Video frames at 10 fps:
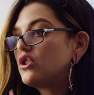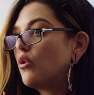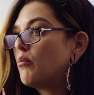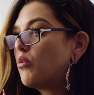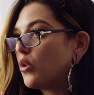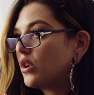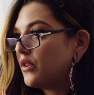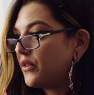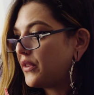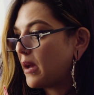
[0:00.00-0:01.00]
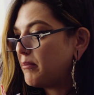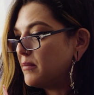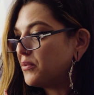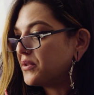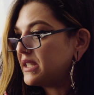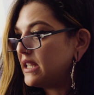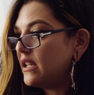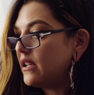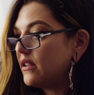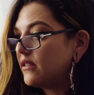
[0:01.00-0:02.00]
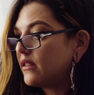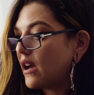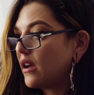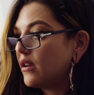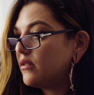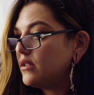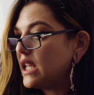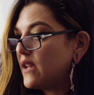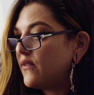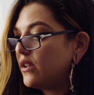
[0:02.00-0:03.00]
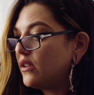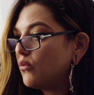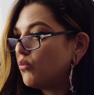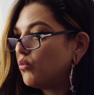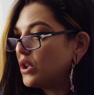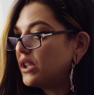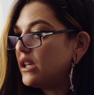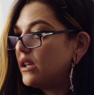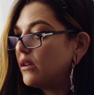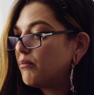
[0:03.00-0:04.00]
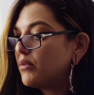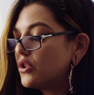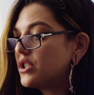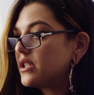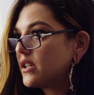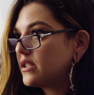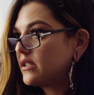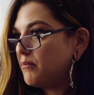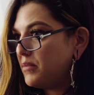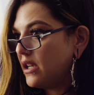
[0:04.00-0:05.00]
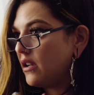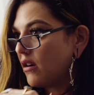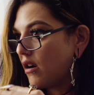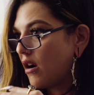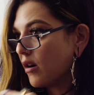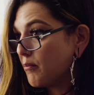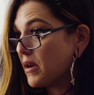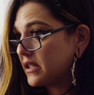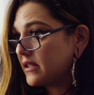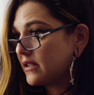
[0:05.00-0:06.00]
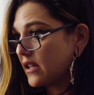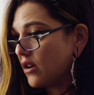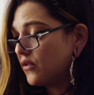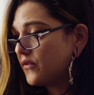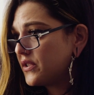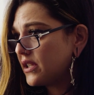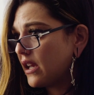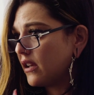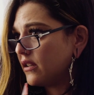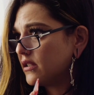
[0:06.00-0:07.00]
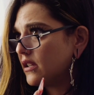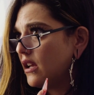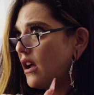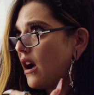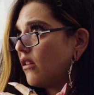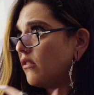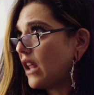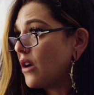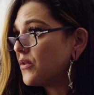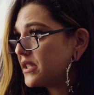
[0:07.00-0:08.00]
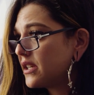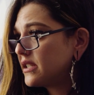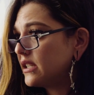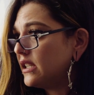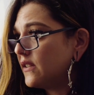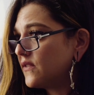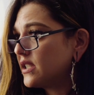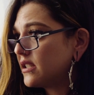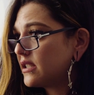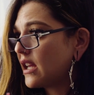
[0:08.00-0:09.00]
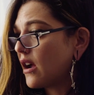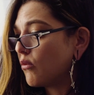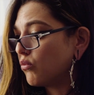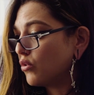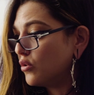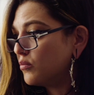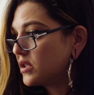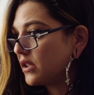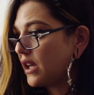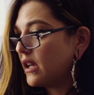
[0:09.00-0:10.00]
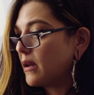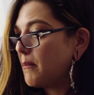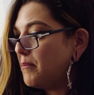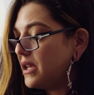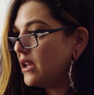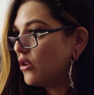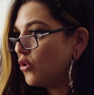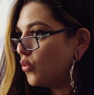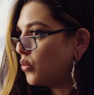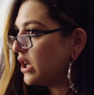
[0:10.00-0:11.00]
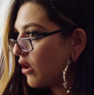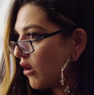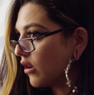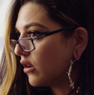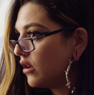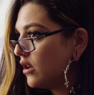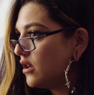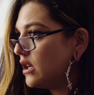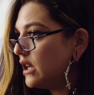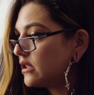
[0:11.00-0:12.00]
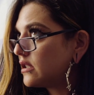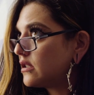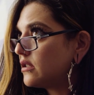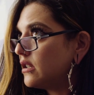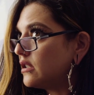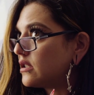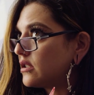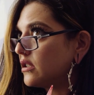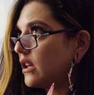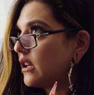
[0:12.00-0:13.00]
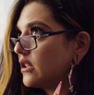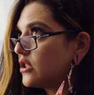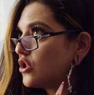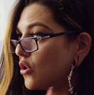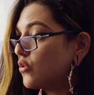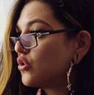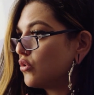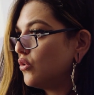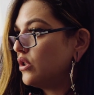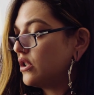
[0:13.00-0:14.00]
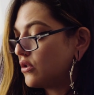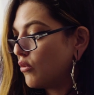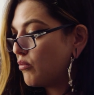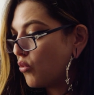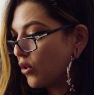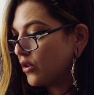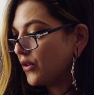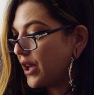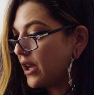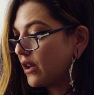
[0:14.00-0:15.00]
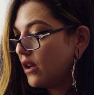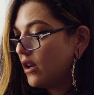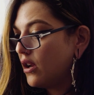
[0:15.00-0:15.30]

it's so important that people see that David really pushes us to be our best selves and allows us and gives us that room to like be who we are. It's like, it's so true and it's so important. Like,